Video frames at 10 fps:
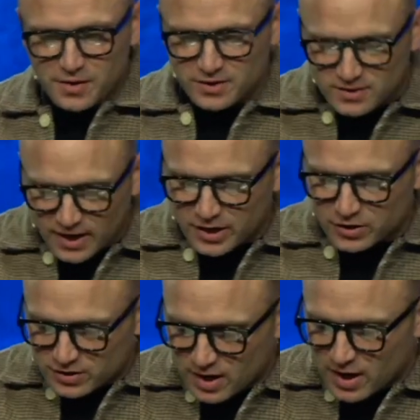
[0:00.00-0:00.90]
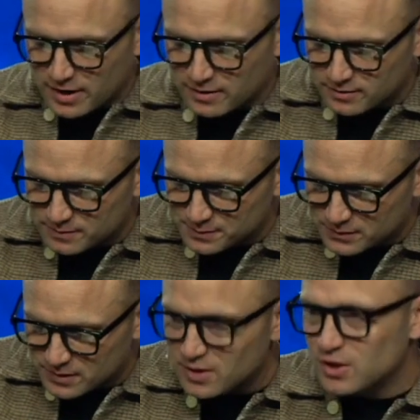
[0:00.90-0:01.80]
the second sign
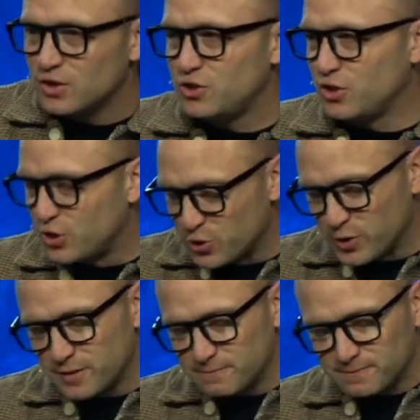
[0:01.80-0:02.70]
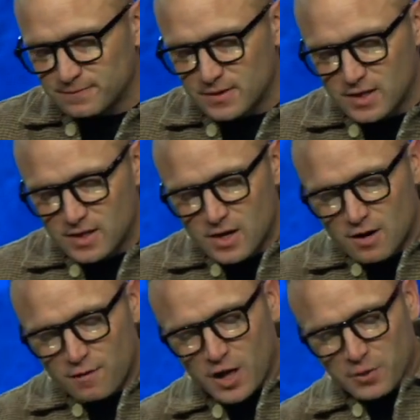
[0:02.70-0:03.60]
should do it.
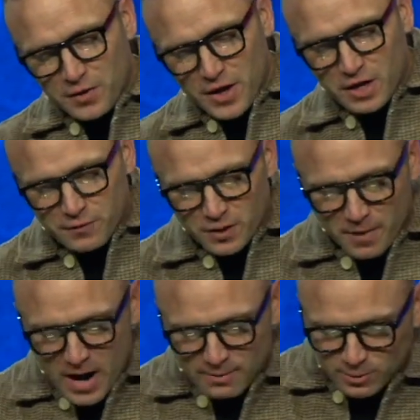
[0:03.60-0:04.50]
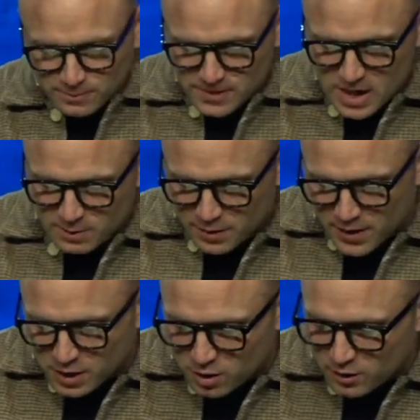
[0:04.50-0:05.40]
Father, we thank you for the Bible. God, we
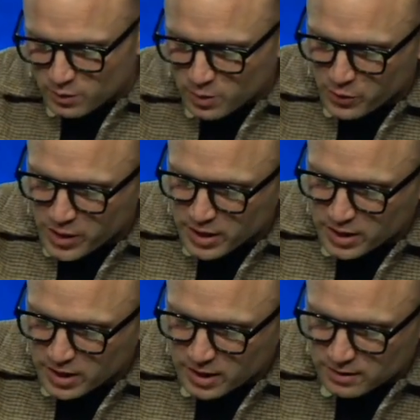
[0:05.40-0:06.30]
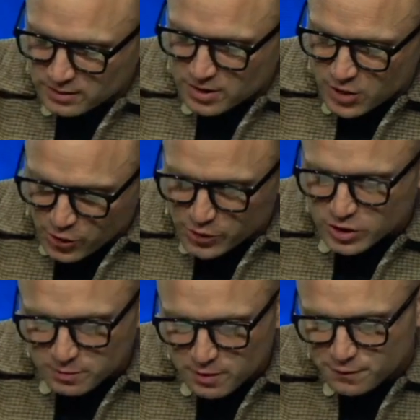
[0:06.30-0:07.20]
thank you that when we read it, it is
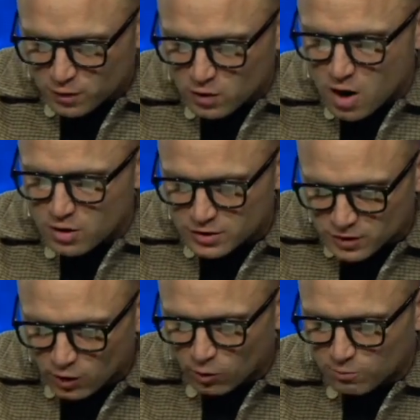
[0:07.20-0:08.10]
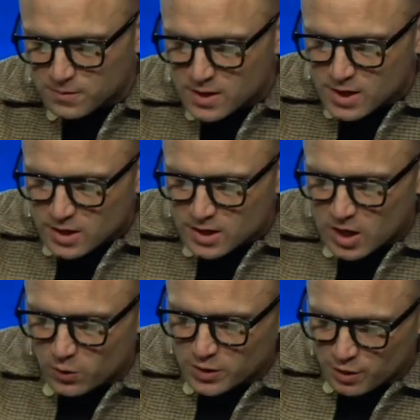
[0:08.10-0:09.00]
nourishment for our soul.
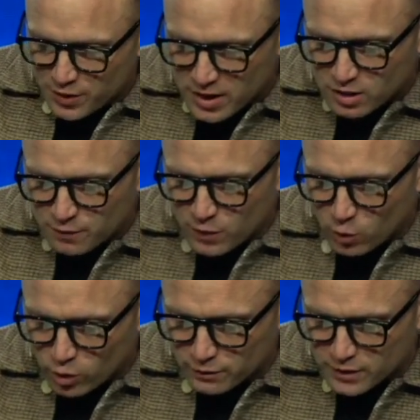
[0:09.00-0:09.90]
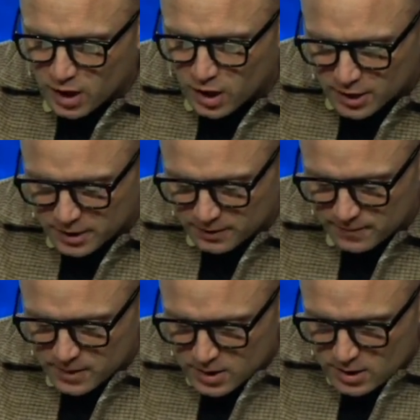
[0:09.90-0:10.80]
God, we do thank you for the Word of God,
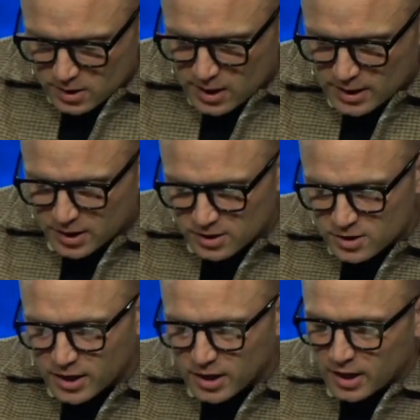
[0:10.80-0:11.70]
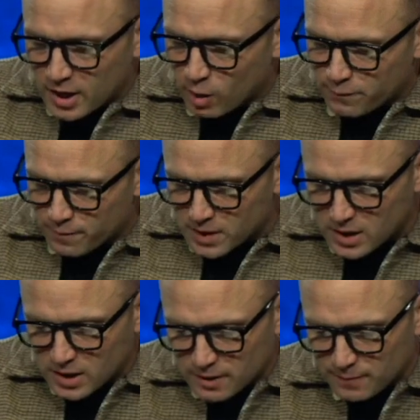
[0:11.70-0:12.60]
and God, it does not need any help from
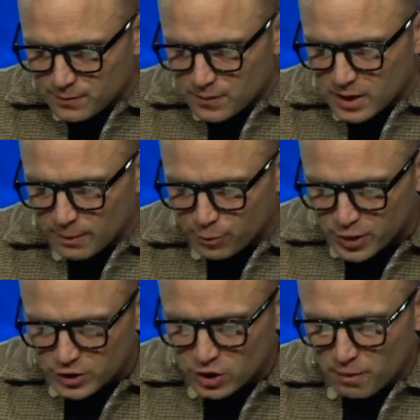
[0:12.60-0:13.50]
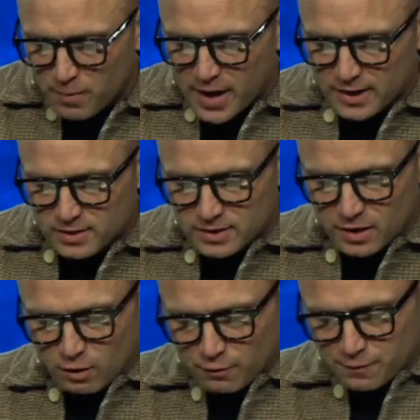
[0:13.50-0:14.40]
me. It can preach all by
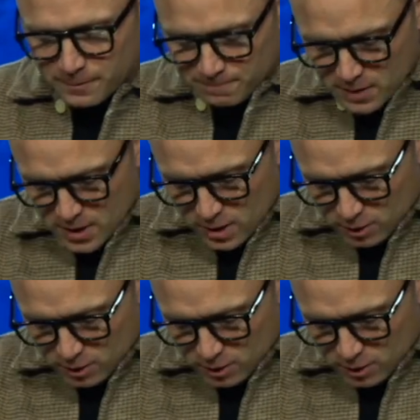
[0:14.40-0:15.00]
itself. And